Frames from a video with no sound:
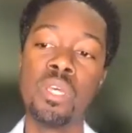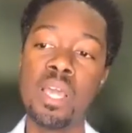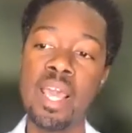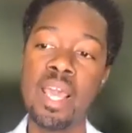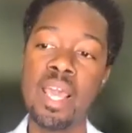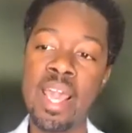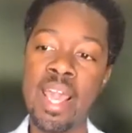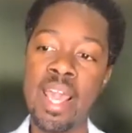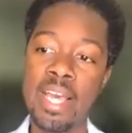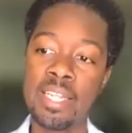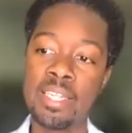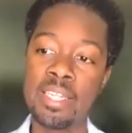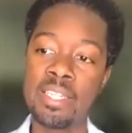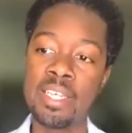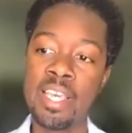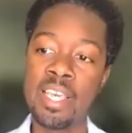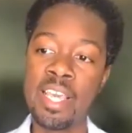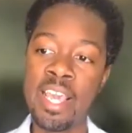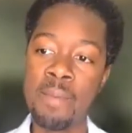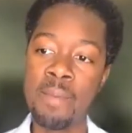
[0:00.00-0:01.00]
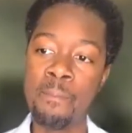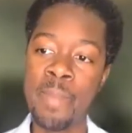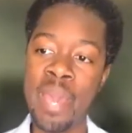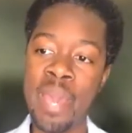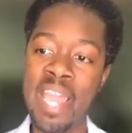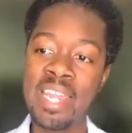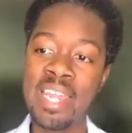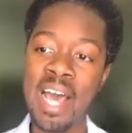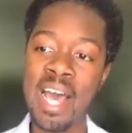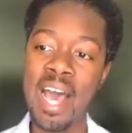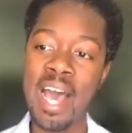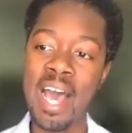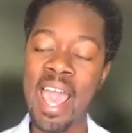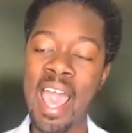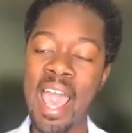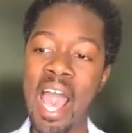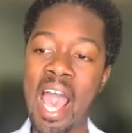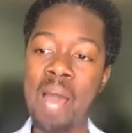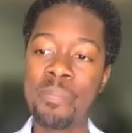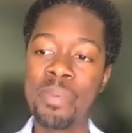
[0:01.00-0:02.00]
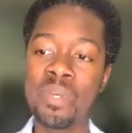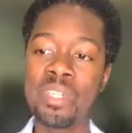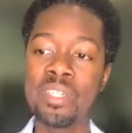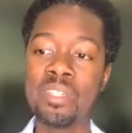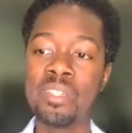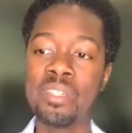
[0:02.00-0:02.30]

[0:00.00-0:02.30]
And it may not happen